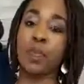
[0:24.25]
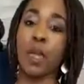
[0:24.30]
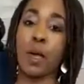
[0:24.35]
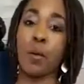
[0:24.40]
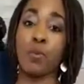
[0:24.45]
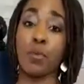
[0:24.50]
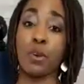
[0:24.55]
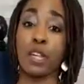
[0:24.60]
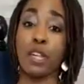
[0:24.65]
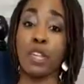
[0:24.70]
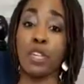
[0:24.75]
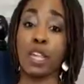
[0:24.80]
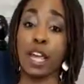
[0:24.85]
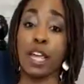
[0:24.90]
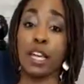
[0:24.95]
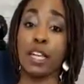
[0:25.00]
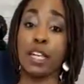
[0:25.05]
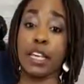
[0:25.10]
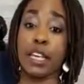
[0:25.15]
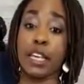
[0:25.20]
umbrella
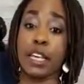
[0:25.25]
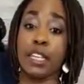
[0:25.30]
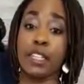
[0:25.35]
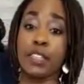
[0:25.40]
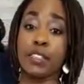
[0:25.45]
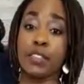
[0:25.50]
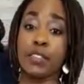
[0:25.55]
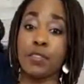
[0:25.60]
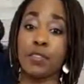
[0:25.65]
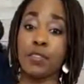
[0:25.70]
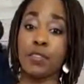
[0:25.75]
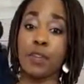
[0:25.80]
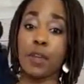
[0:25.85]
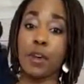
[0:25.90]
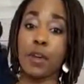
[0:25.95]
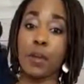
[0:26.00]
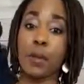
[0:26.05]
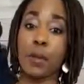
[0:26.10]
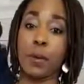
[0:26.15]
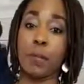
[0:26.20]
lighting kits
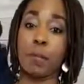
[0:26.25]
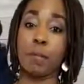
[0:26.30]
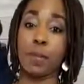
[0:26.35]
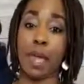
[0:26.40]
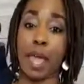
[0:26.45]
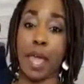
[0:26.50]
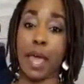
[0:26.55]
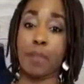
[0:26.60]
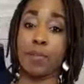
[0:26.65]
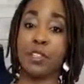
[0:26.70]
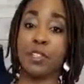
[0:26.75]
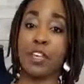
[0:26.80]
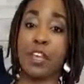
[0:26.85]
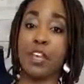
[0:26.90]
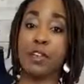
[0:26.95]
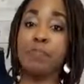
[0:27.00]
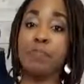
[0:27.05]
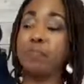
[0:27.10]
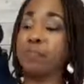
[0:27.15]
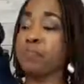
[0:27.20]
from Amazon,